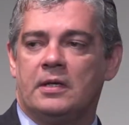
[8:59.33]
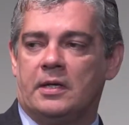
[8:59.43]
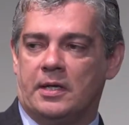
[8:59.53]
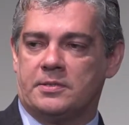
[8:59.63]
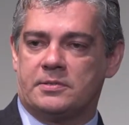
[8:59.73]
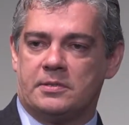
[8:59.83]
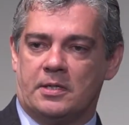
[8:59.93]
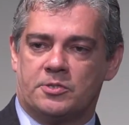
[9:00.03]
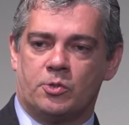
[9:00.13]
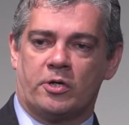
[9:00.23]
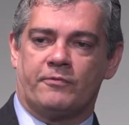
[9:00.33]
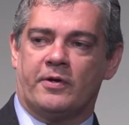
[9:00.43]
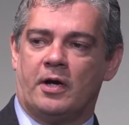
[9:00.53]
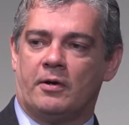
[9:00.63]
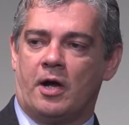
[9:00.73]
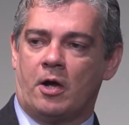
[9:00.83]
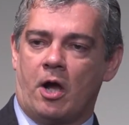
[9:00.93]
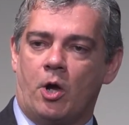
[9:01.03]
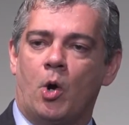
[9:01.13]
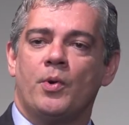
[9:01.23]
it's sort of a
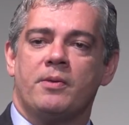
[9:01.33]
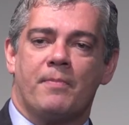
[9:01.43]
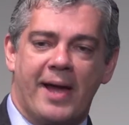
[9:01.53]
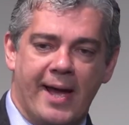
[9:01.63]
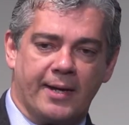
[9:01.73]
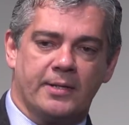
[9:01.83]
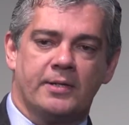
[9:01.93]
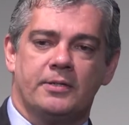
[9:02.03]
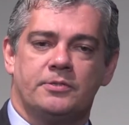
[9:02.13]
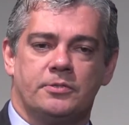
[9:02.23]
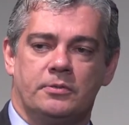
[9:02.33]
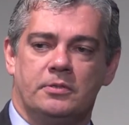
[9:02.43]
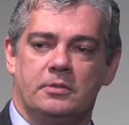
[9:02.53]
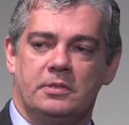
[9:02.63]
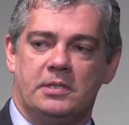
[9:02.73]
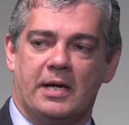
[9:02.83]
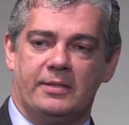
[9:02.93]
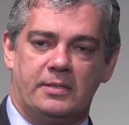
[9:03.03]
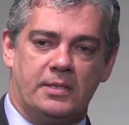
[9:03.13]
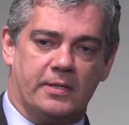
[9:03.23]
going back to the
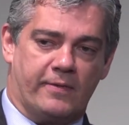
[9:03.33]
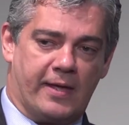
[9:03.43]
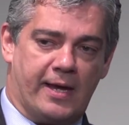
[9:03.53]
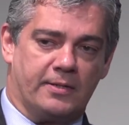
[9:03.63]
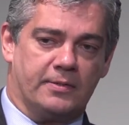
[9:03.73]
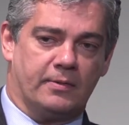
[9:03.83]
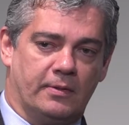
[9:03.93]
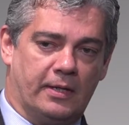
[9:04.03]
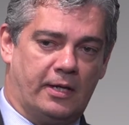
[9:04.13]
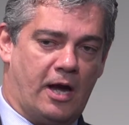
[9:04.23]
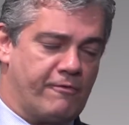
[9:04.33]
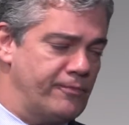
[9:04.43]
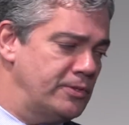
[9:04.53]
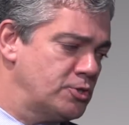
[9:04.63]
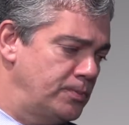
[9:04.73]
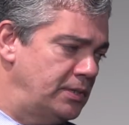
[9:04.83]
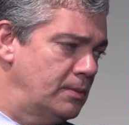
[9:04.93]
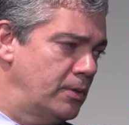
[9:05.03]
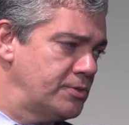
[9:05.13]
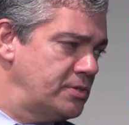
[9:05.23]
idea that government should be the
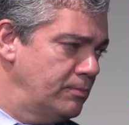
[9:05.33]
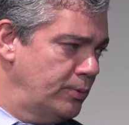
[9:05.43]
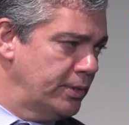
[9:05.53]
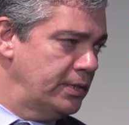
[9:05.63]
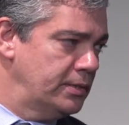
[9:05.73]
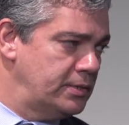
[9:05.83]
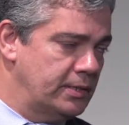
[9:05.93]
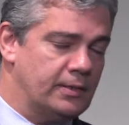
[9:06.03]
most important